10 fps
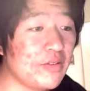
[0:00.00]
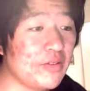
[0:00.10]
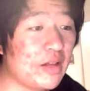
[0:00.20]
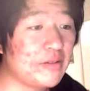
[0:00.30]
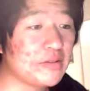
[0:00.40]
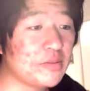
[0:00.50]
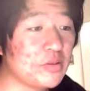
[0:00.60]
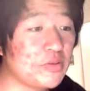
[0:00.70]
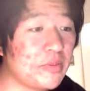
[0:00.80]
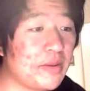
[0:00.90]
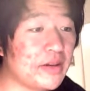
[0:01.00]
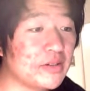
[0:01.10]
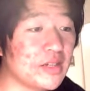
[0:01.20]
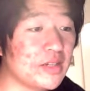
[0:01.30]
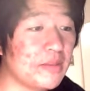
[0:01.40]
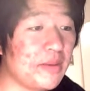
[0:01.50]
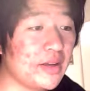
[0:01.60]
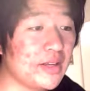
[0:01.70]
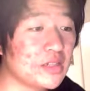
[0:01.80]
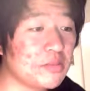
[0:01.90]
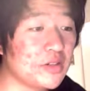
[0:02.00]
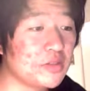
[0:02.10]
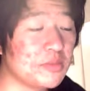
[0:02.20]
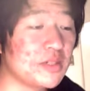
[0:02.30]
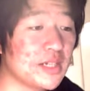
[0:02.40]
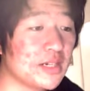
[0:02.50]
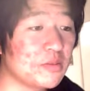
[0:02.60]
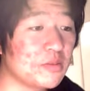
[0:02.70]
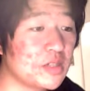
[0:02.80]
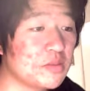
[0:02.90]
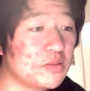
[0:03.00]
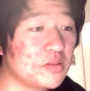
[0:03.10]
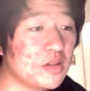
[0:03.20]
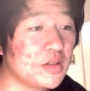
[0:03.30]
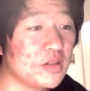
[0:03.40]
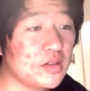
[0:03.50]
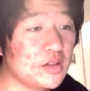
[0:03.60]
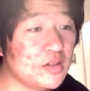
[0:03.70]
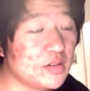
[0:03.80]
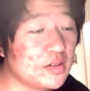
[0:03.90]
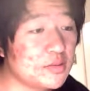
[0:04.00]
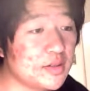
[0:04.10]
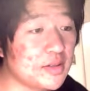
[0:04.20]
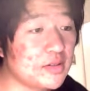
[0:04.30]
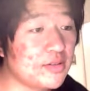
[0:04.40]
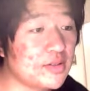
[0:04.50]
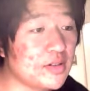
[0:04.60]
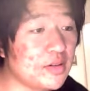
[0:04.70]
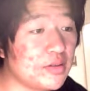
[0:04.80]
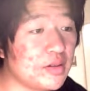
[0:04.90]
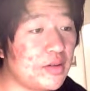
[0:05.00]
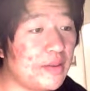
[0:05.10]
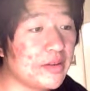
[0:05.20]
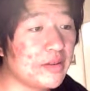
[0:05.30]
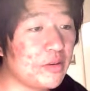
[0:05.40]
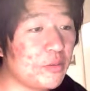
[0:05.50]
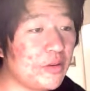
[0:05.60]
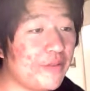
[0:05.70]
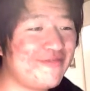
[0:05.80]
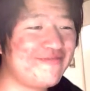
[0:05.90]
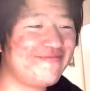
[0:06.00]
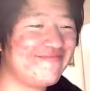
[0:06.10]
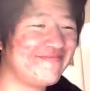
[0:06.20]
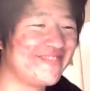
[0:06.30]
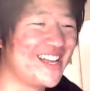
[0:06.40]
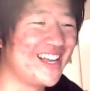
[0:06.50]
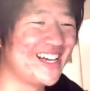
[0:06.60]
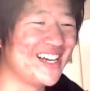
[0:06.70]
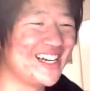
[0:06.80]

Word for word: Be live and approach from your backside. They might get a surprise opening attack. This way, your team should... No, no. I mean, the world of...